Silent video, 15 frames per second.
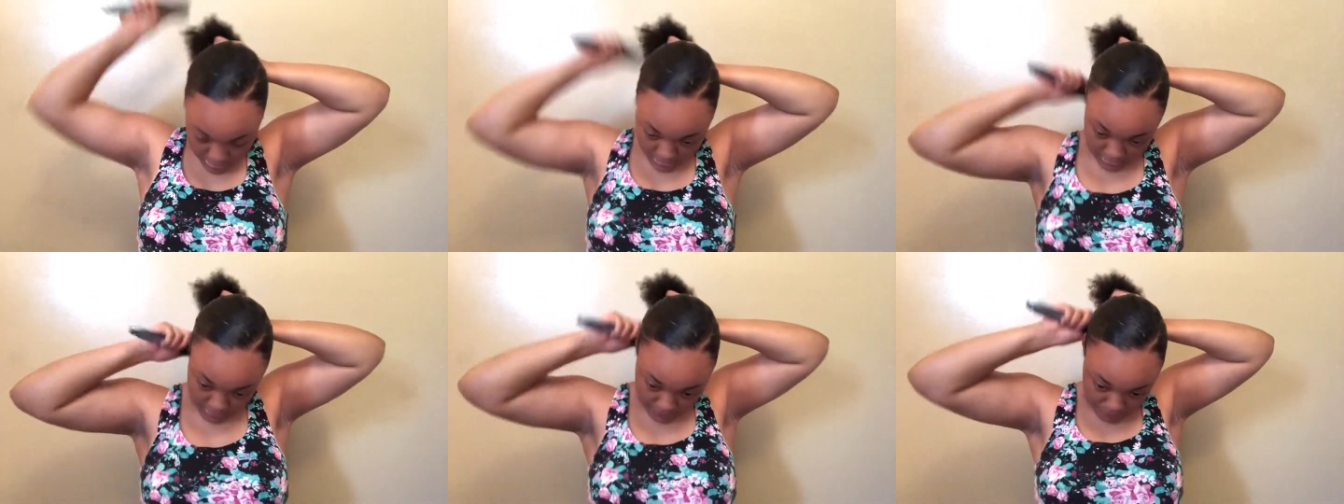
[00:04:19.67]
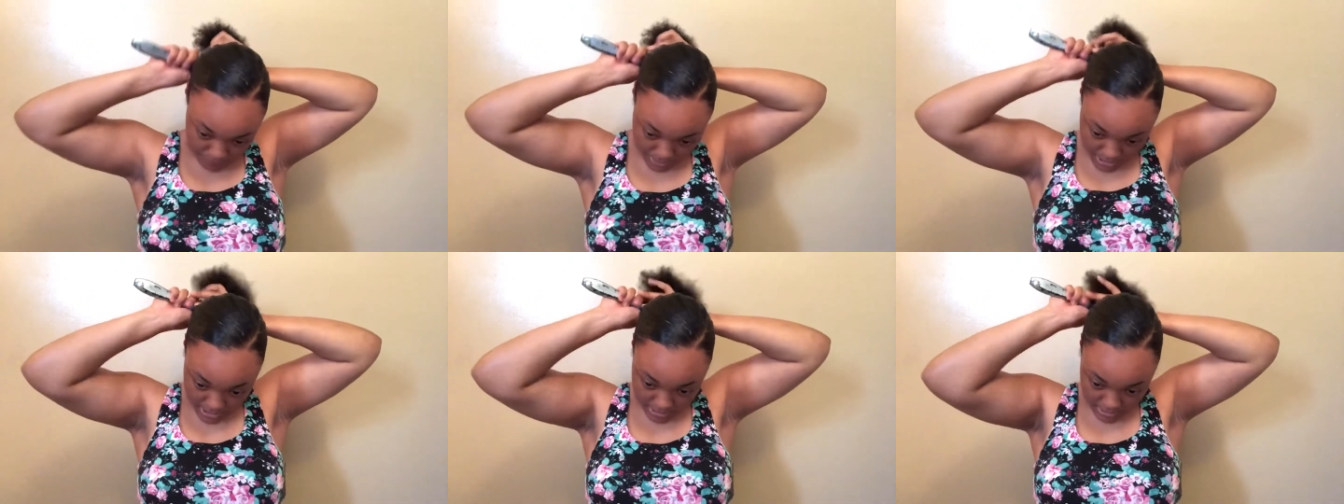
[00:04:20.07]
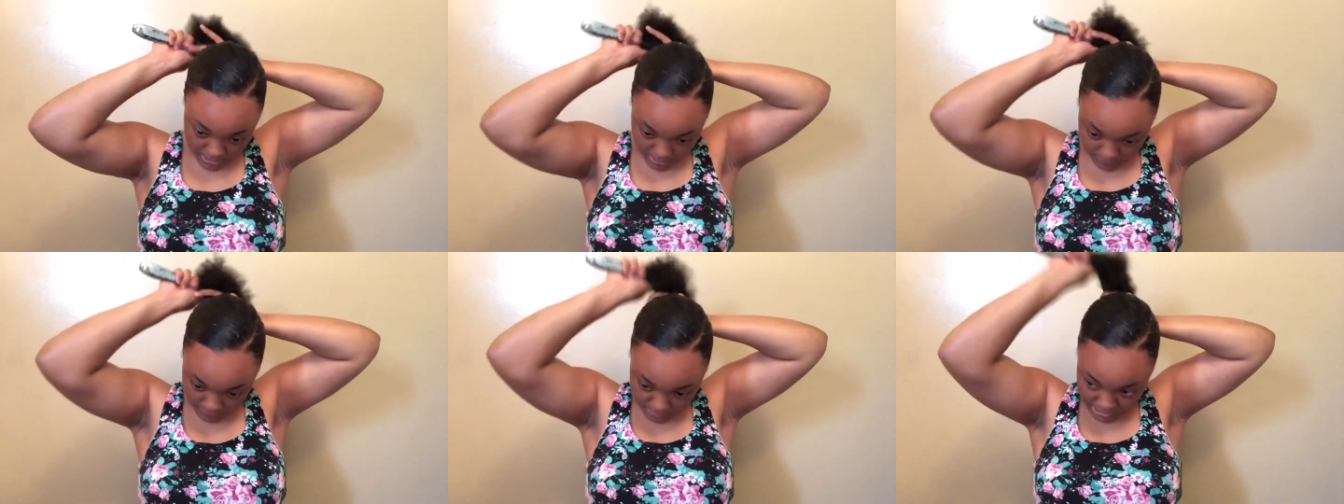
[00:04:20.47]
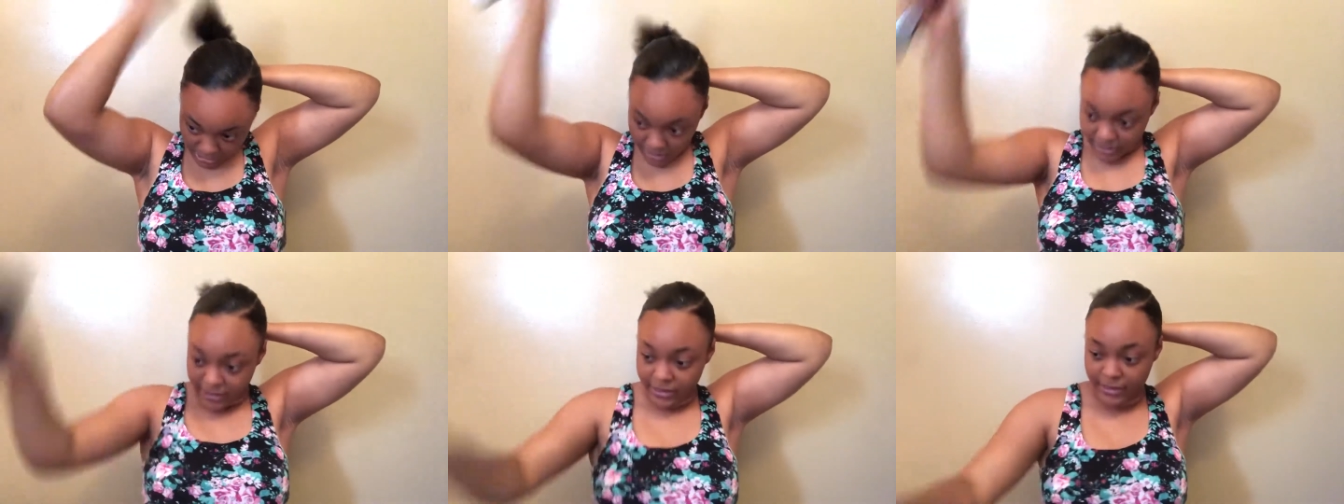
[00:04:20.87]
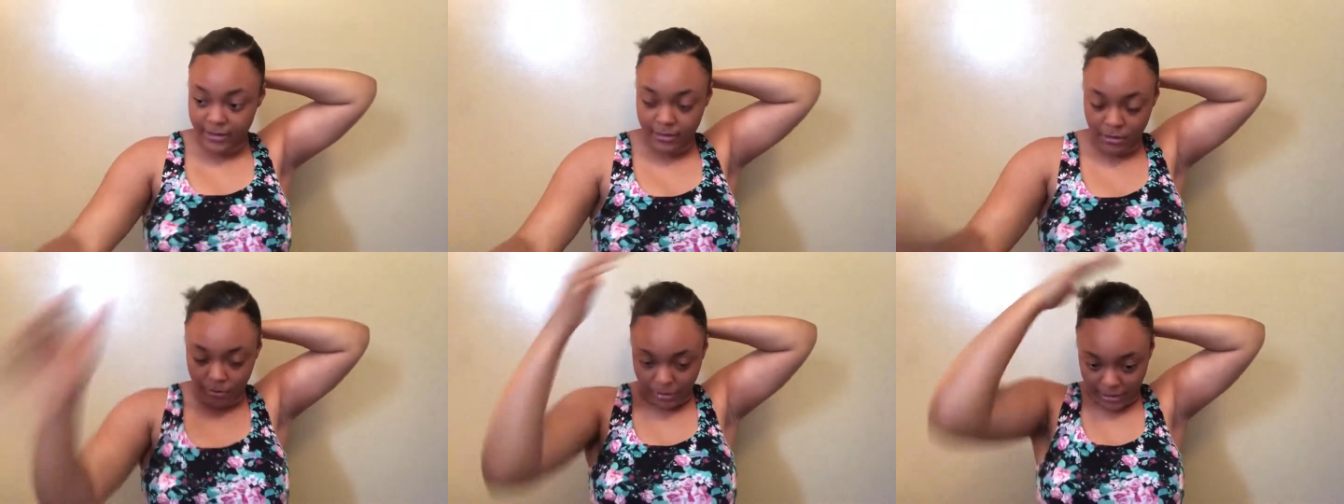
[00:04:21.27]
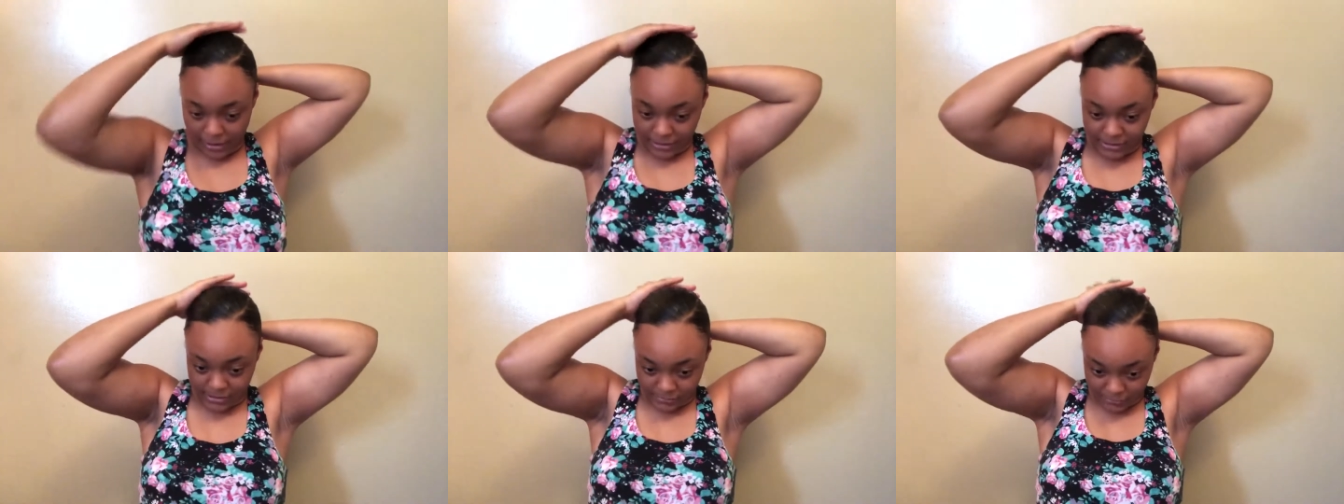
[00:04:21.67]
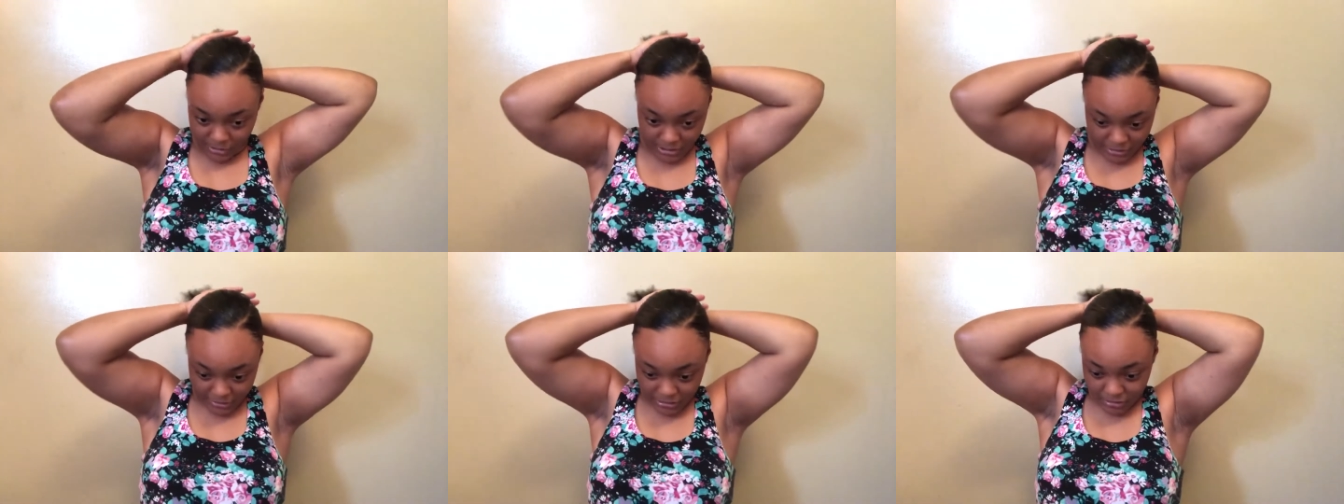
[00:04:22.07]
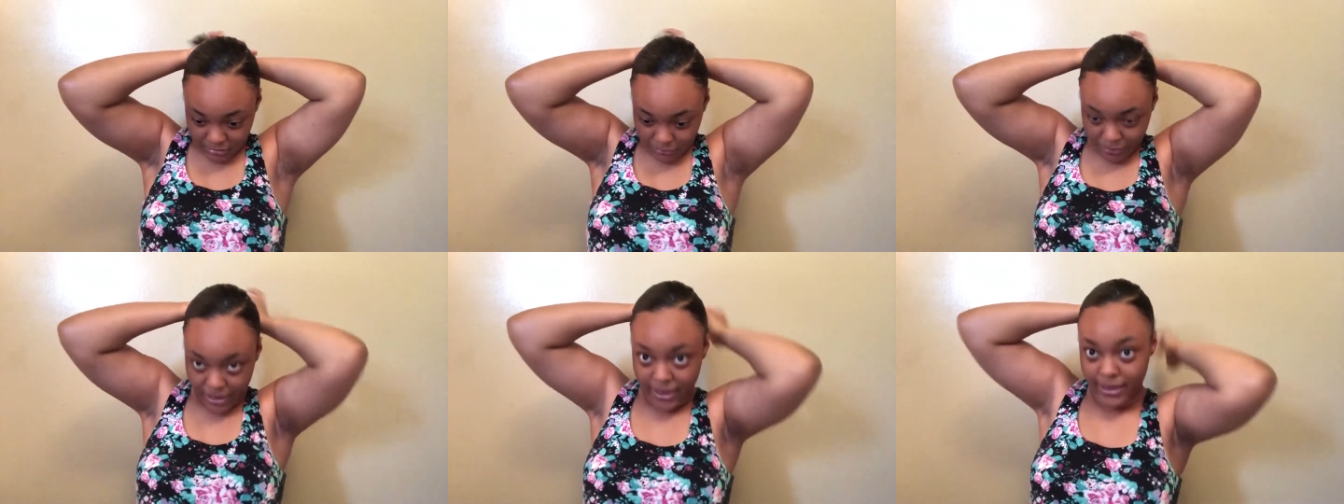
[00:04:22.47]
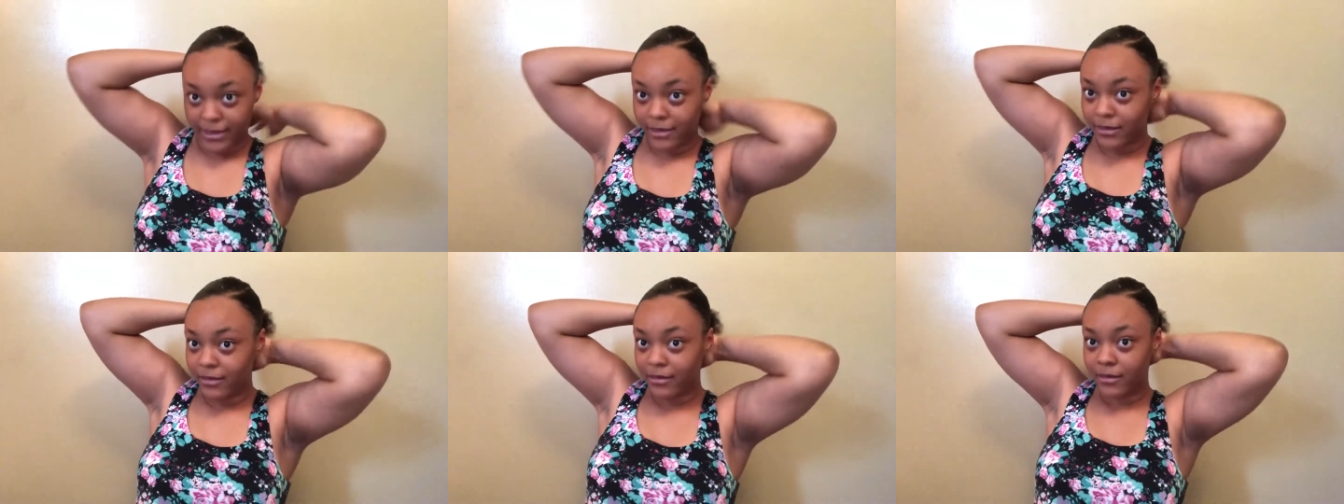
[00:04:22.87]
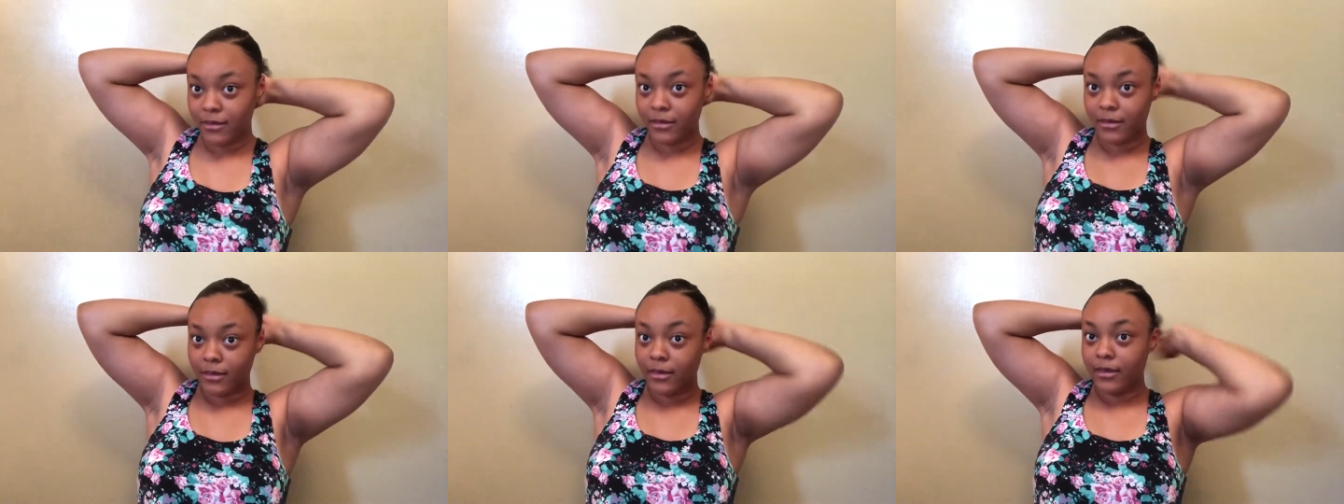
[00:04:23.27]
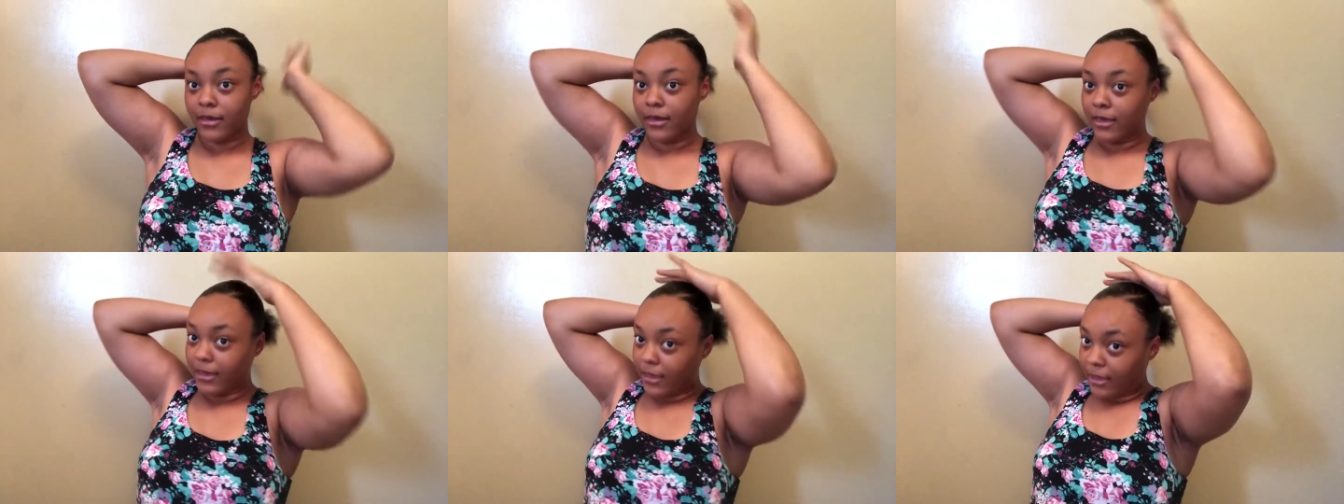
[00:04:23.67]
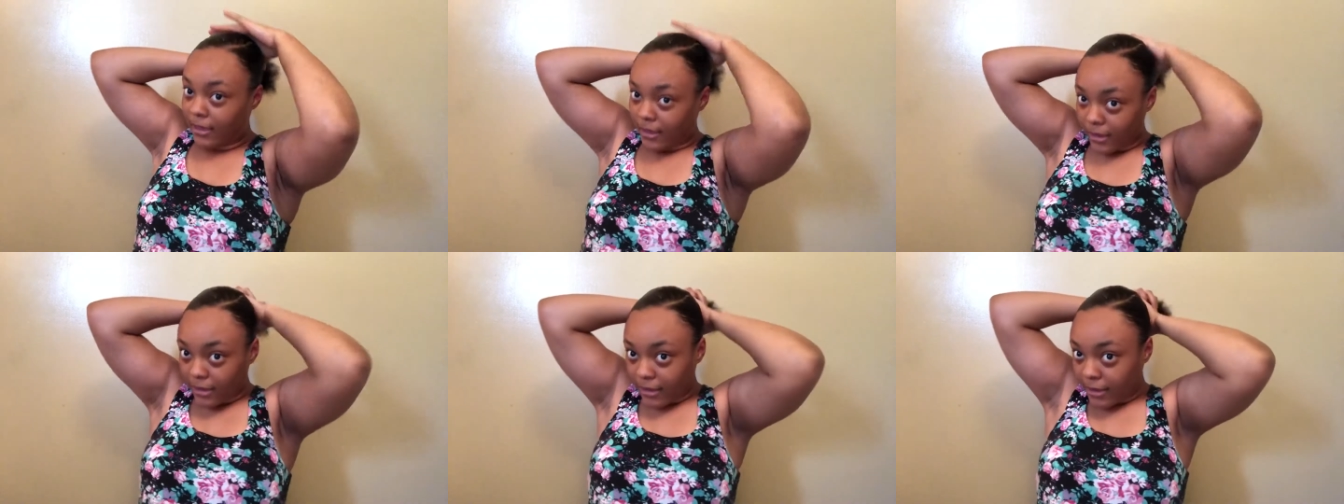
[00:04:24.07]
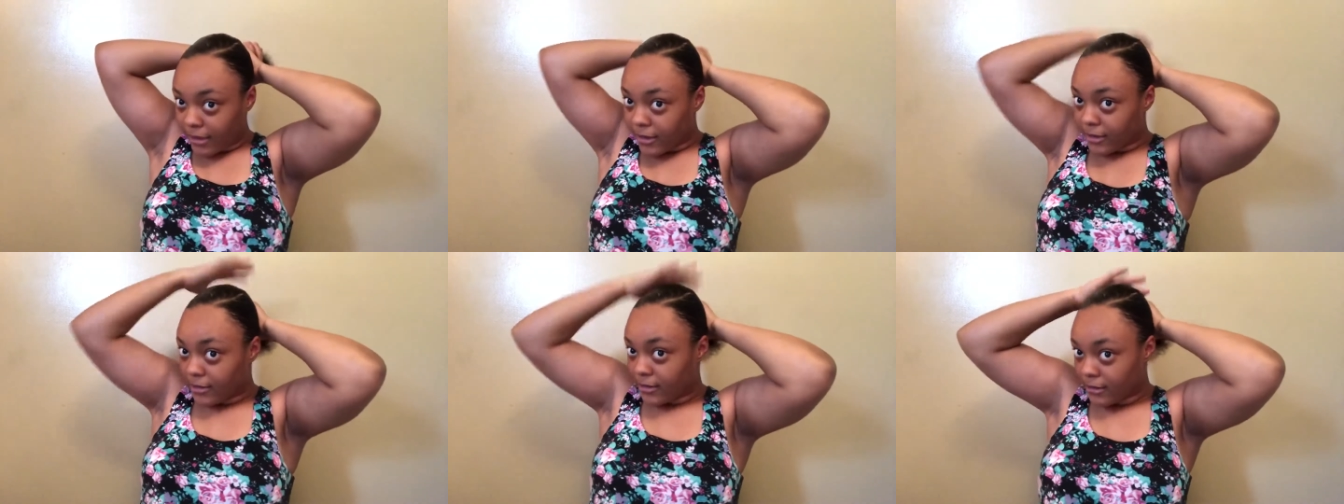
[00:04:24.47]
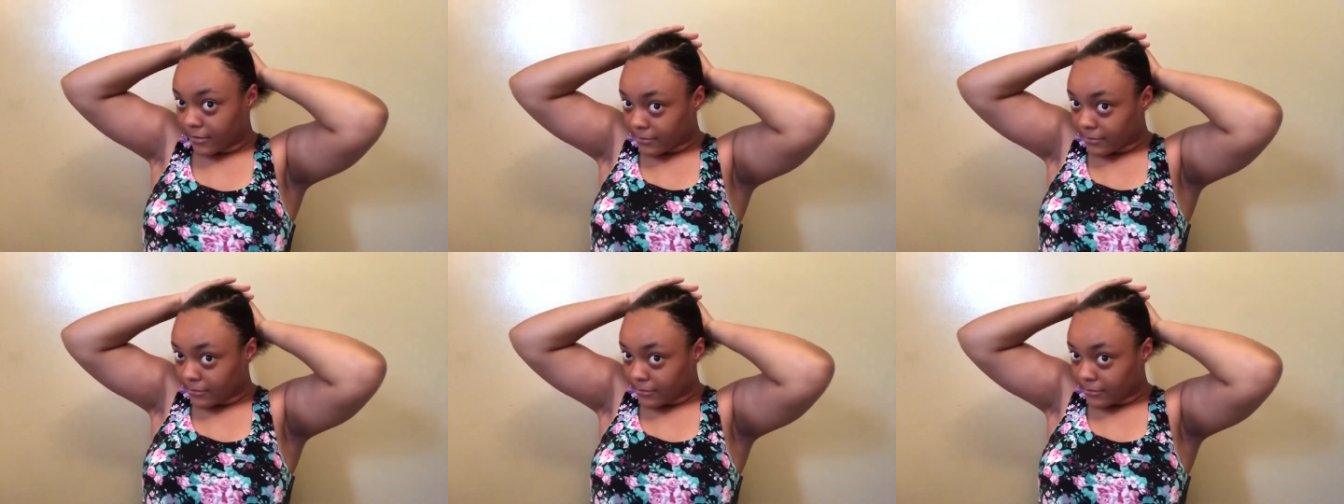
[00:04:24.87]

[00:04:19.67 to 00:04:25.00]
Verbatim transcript: in the back, which I already applied some gel to the back, and